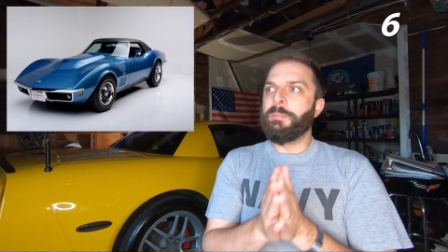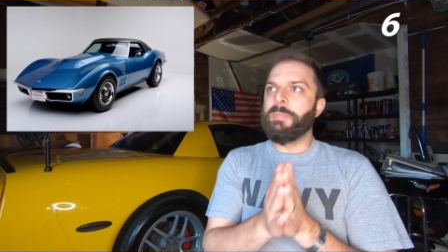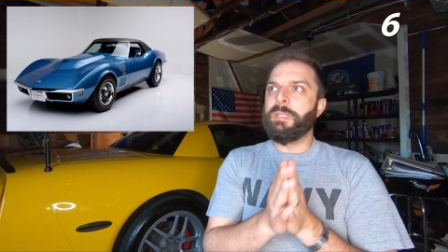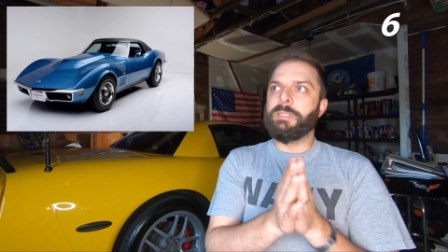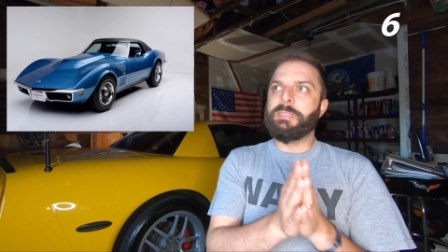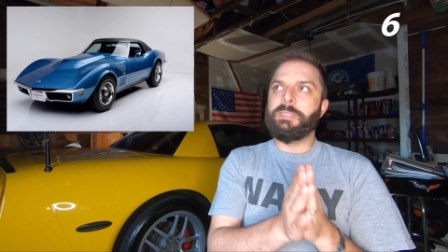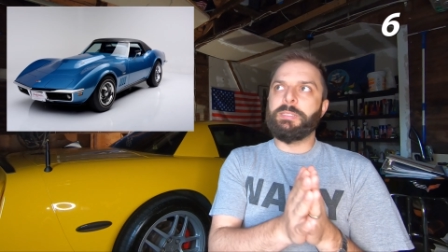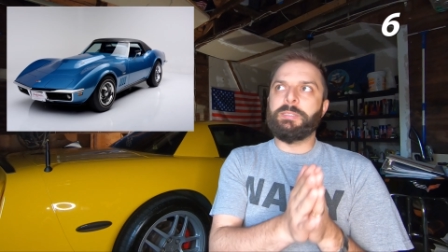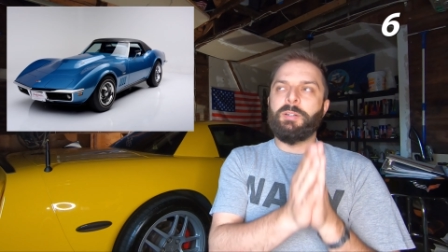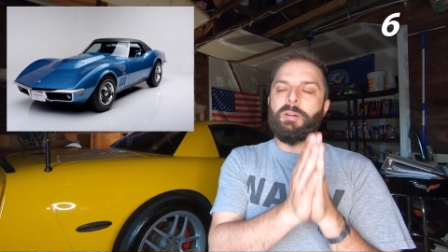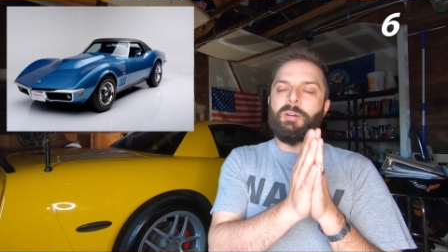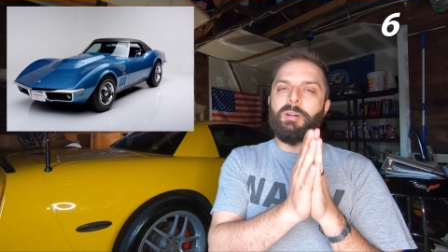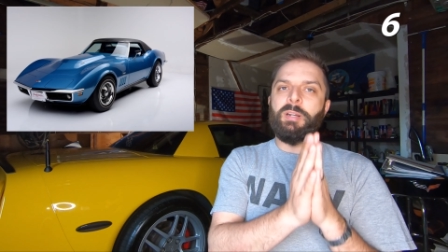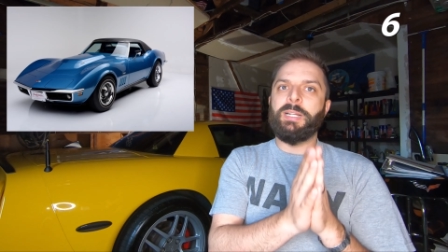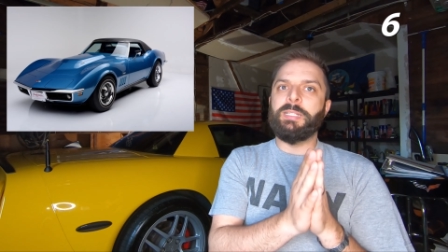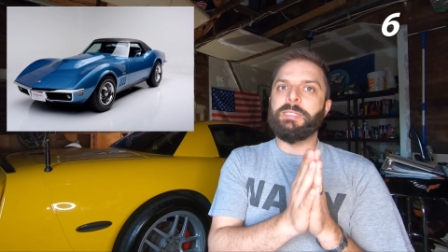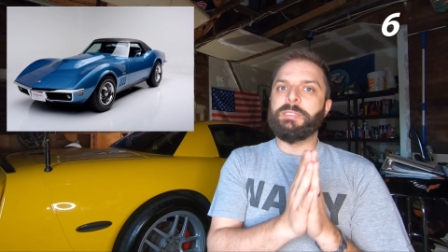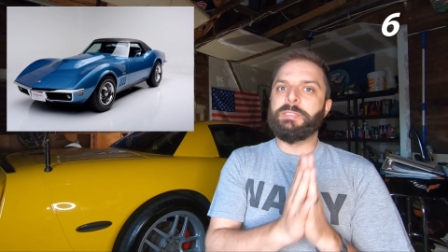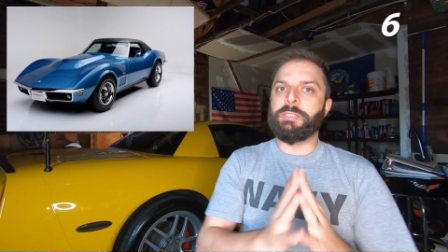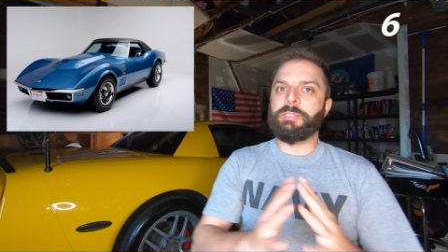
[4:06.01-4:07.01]
because this car
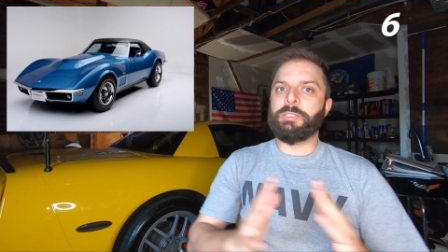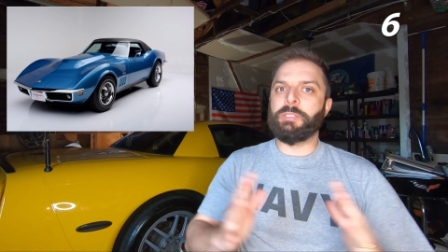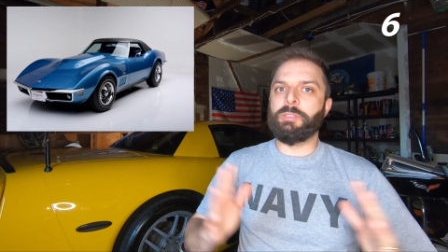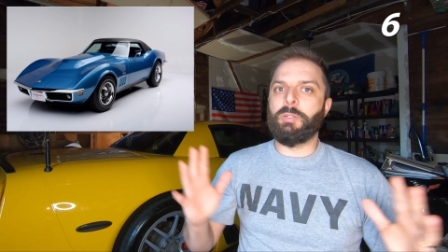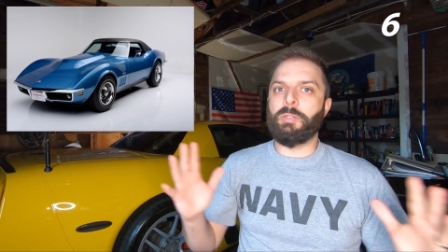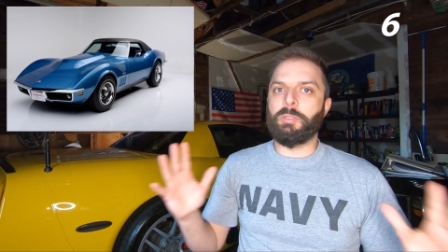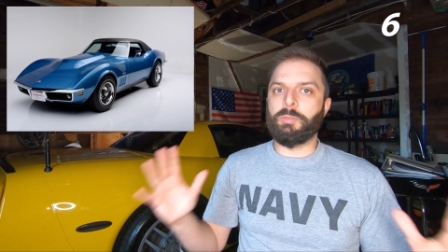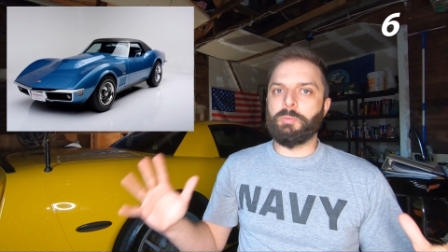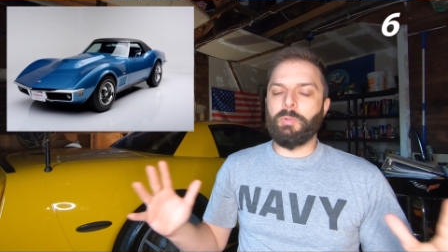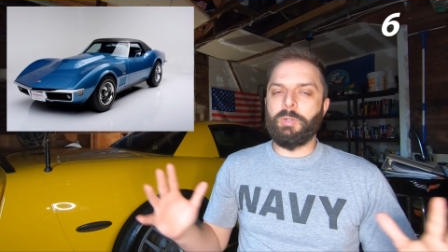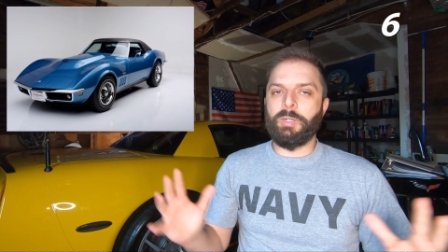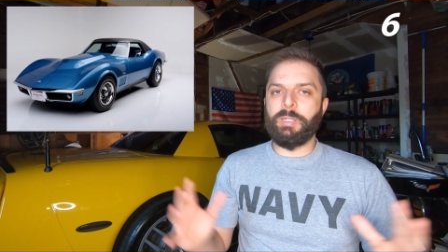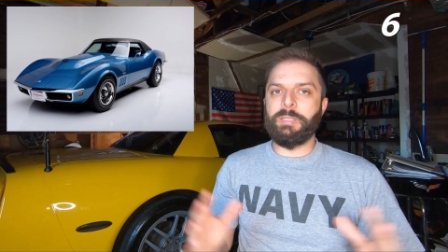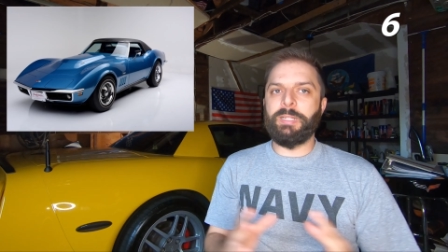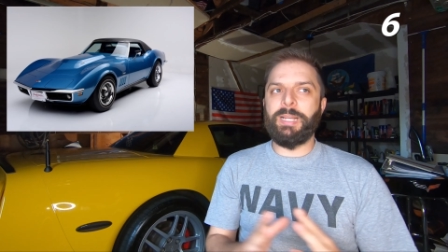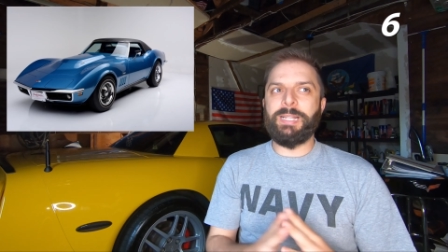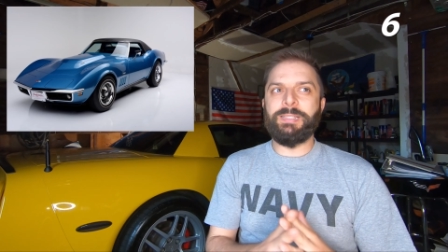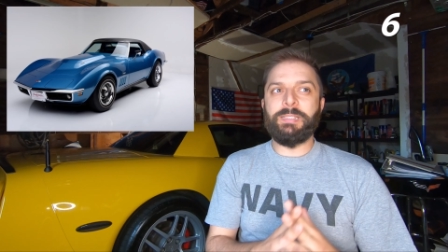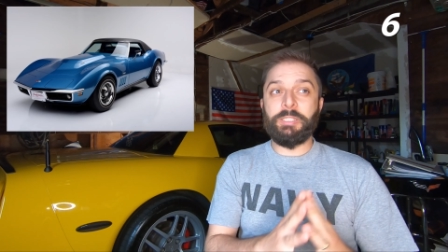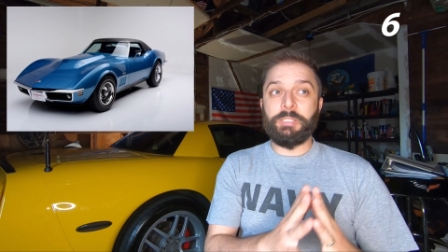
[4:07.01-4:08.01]
had such a long
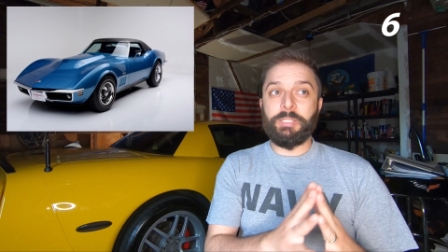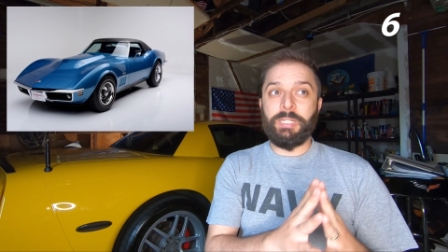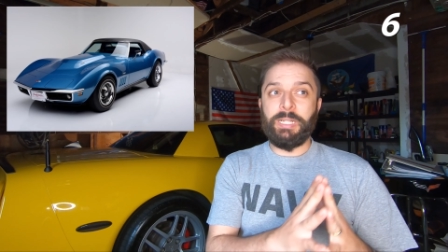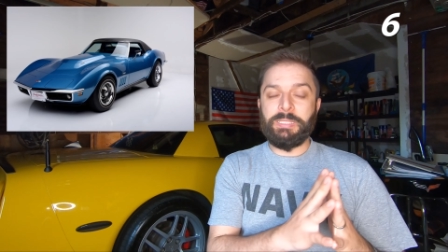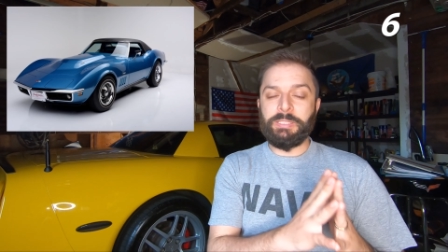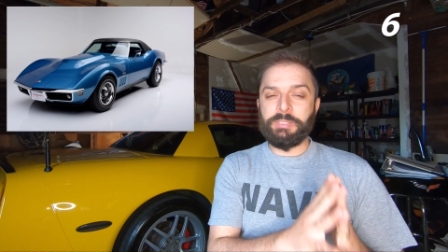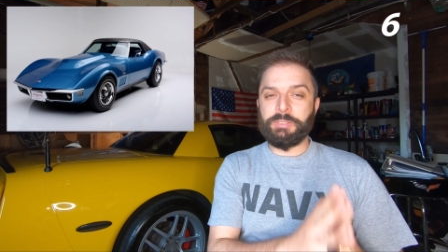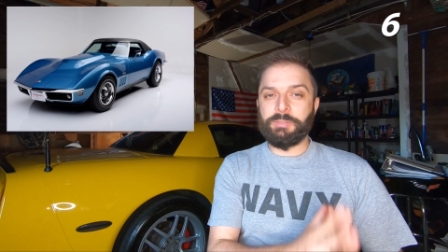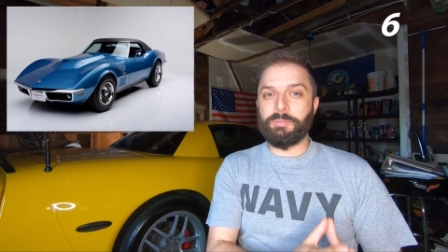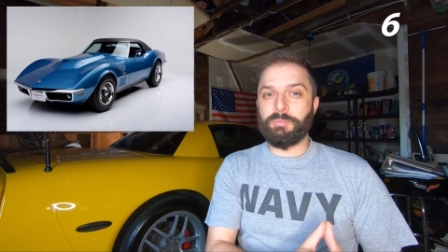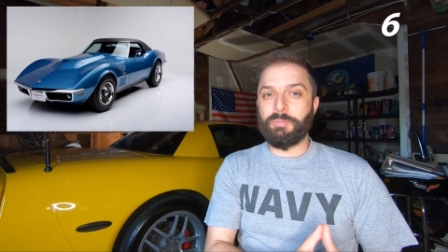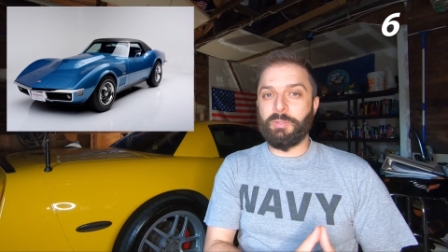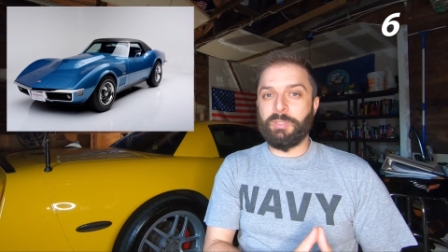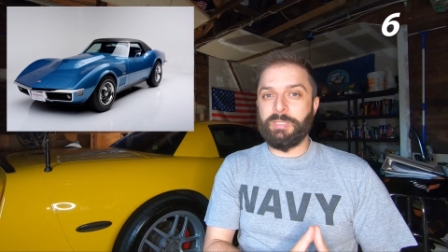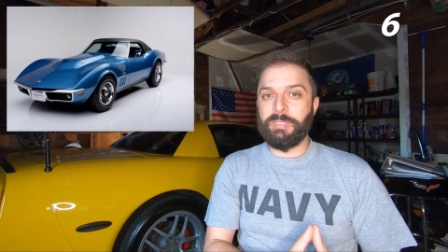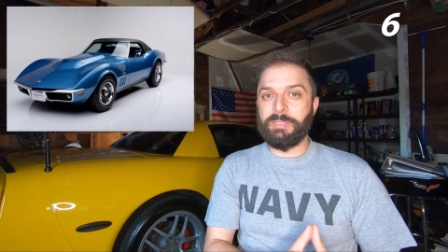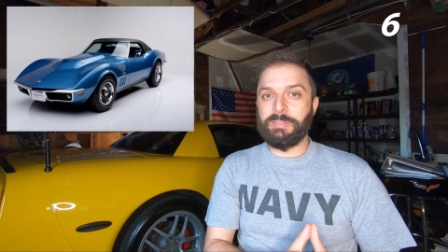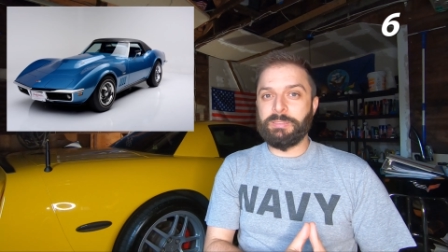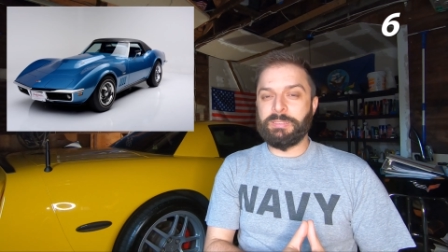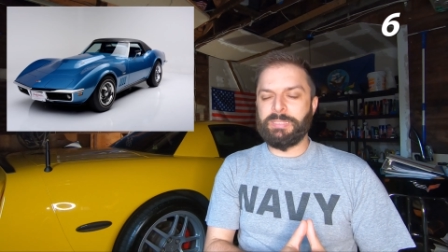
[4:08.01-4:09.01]
run and they changed the
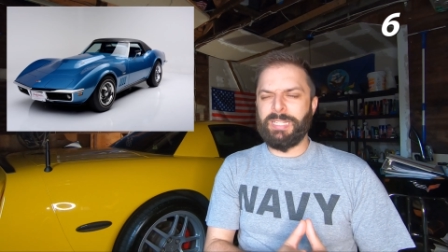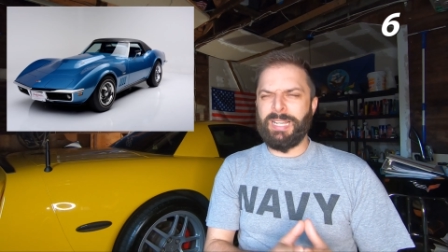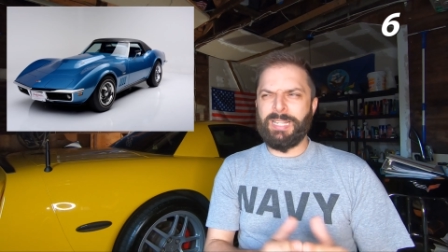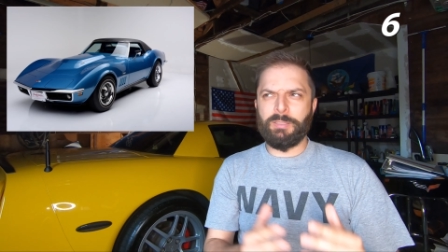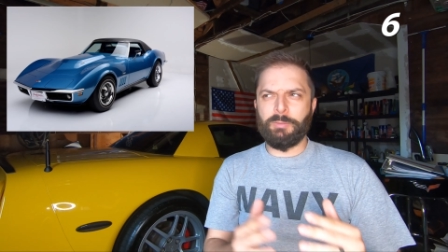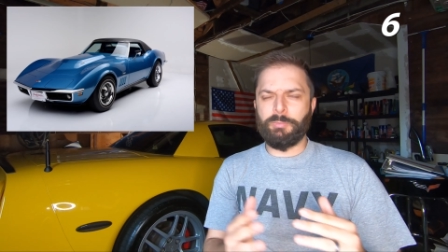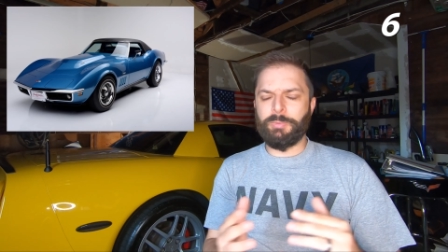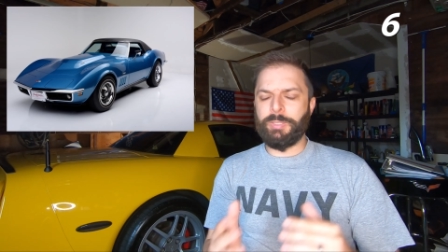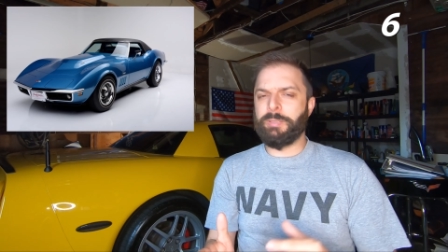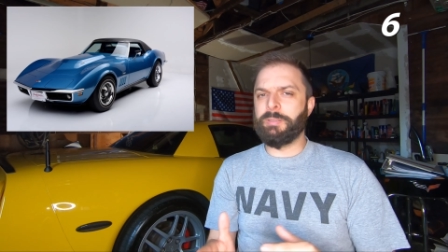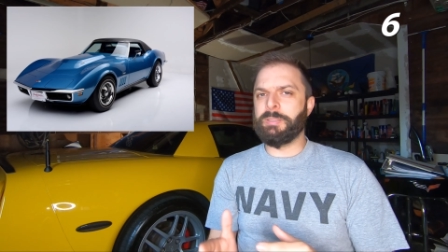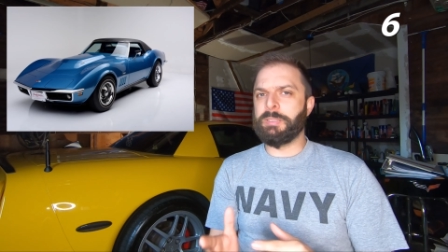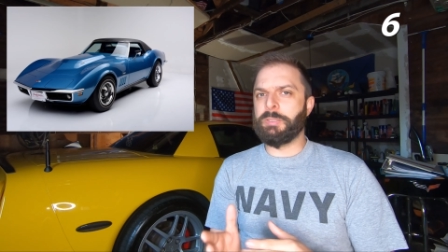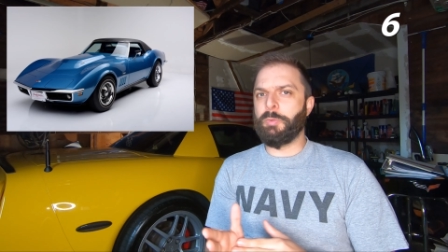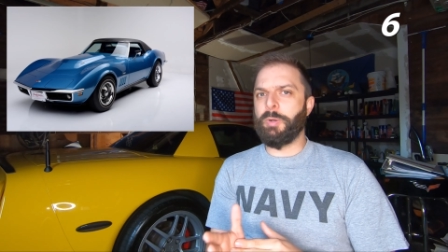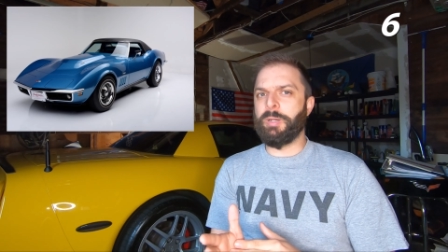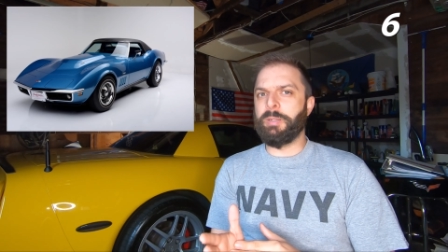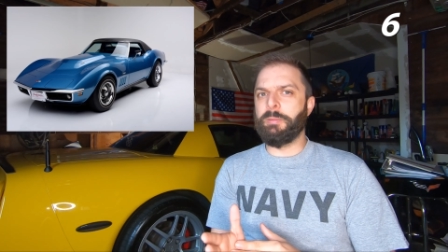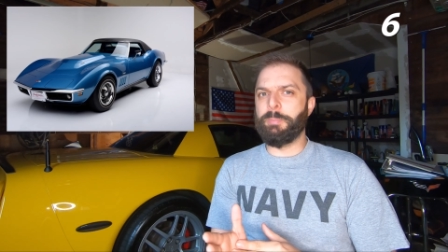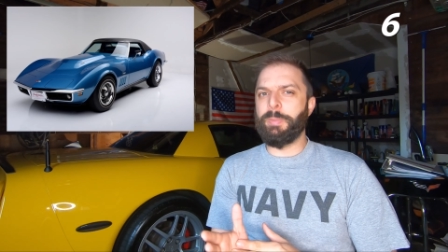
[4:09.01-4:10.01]
front ends and the rear ends
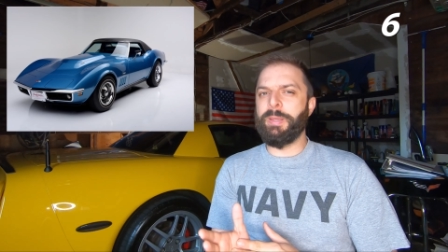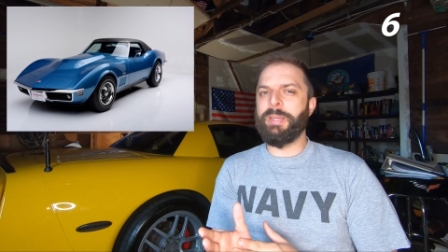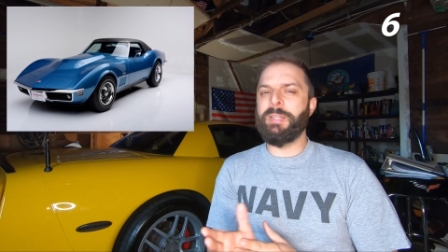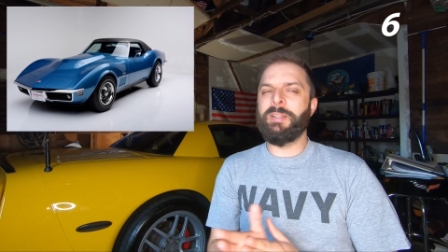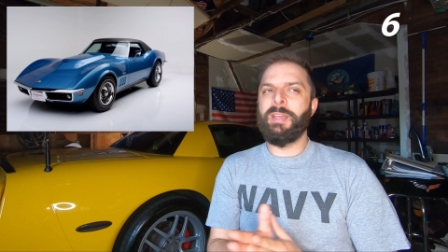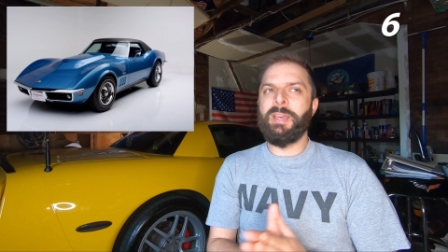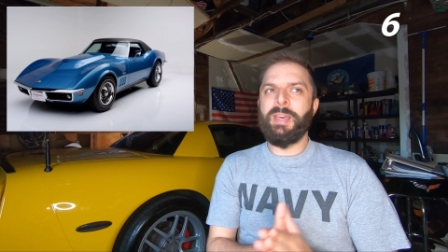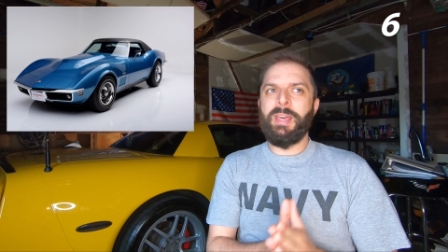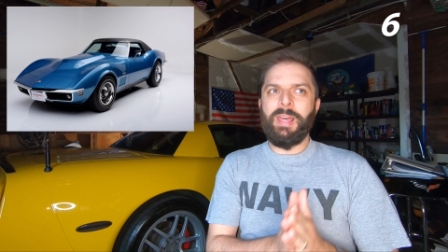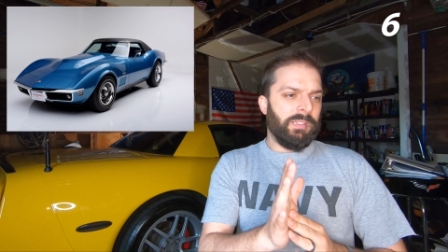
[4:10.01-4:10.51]
quite a bit.